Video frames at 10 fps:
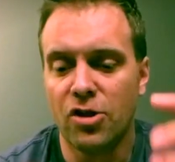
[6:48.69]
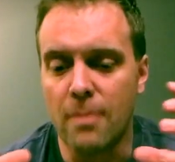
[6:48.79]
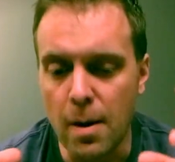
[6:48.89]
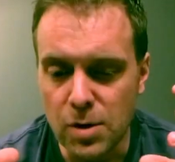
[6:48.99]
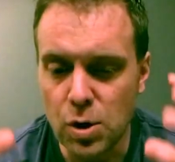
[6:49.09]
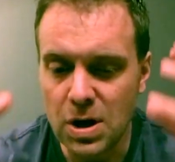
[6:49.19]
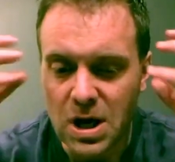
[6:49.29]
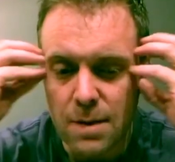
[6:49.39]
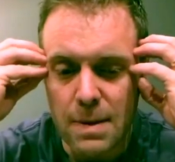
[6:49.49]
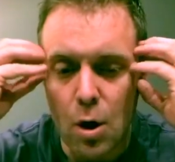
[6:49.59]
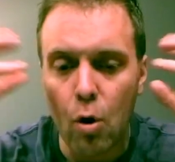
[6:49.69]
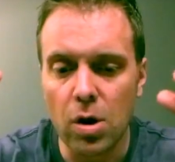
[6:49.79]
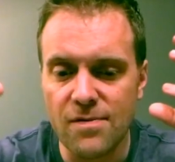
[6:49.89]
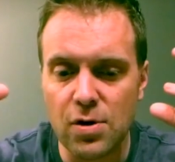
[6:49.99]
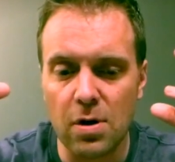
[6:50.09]
The moment you can commit
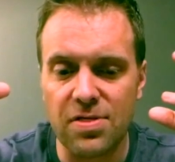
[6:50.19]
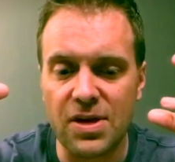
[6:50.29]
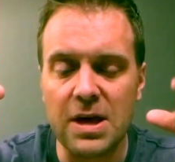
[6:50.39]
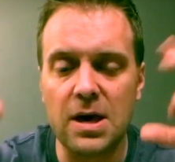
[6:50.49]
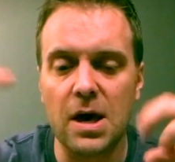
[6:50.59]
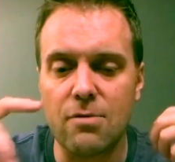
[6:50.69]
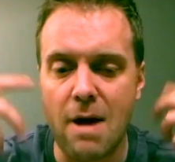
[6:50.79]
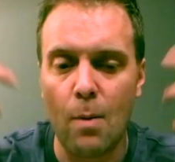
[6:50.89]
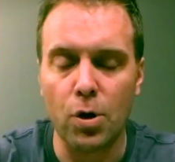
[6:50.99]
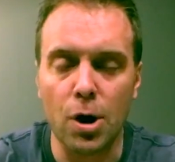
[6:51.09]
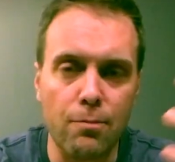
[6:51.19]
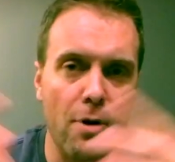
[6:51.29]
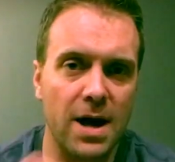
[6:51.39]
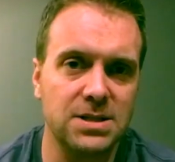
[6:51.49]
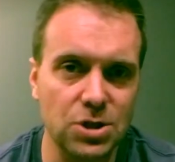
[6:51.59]
all of your thinking around what your
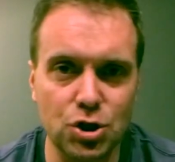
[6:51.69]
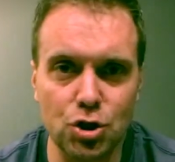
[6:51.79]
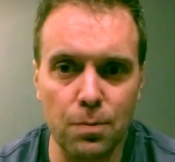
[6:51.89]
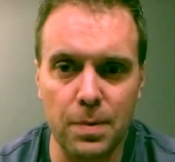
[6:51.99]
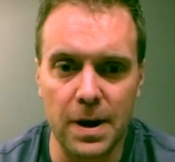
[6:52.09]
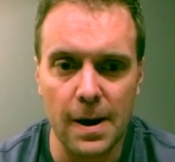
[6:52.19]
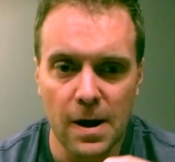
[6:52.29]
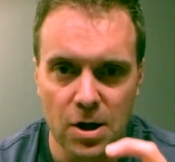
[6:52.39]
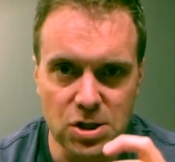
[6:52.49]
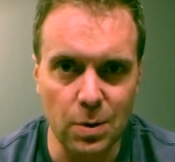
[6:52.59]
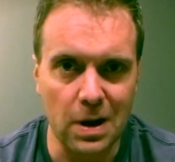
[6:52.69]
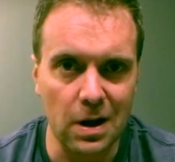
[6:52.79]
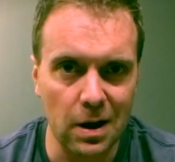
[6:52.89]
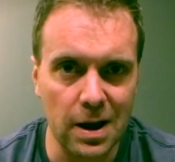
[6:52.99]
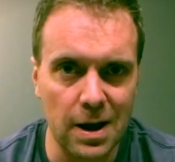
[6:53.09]
pricing should be to a
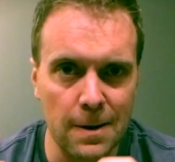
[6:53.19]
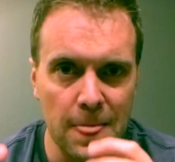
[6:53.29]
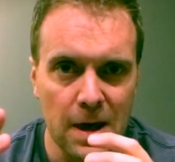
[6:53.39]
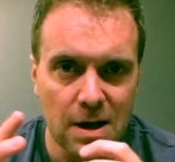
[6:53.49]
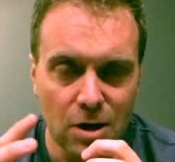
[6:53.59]
clear,